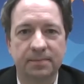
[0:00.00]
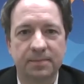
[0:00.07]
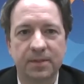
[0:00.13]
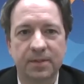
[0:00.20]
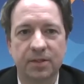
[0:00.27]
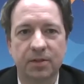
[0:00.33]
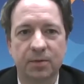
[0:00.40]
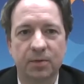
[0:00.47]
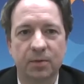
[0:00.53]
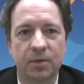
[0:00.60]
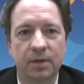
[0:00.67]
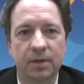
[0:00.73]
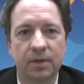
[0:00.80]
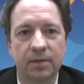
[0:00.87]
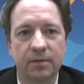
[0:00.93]
So
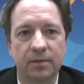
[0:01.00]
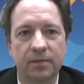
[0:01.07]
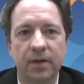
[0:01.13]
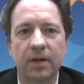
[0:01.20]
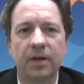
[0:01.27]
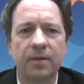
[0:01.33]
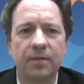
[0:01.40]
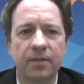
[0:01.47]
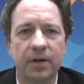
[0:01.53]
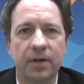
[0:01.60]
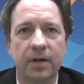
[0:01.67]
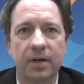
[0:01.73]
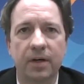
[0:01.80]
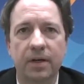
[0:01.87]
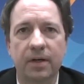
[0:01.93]
we're in a very,
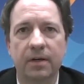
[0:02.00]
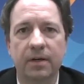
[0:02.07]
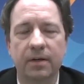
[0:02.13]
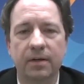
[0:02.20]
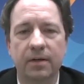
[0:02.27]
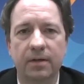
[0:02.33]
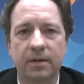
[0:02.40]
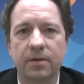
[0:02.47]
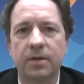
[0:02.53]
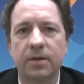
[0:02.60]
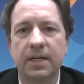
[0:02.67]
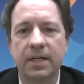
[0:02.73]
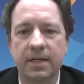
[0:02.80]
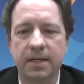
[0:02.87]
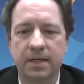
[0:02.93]
very uh,
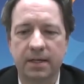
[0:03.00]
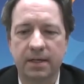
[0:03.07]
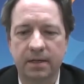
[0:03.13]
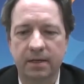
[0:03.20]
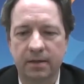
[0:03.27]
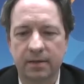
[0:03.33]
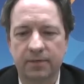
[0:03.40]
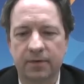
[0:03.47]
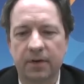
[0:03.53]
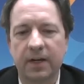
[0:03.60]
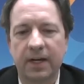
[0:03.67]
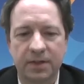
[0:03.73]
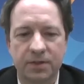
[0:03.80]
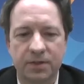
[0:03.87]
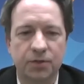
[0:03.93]
unique uh,
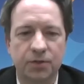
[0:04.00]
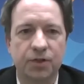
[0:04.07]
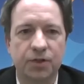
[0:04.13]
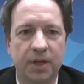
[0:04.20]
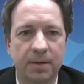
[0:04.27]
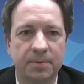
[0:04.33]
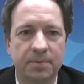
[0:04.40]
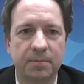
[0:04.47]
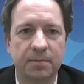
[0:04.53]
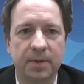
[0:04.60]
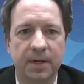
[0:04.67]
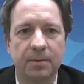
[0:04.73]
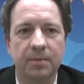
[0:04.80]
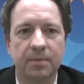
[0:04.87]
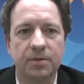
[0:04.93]
financial shape to
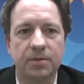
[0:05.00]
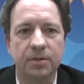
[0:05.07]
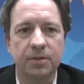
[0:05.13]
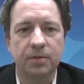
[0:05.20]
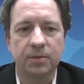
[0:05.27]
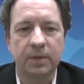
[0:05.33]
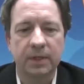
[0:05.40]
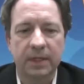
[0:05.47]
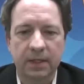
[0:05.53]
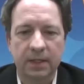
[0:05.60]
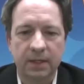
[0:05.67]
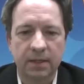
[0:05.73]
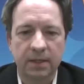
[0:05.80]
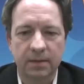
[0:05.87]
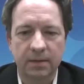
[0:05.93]
be able to
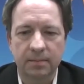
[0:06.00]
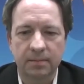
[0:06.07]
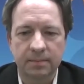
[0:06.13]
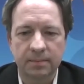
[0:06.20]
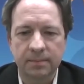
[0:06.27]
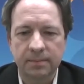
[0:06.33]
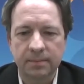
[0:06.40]
um,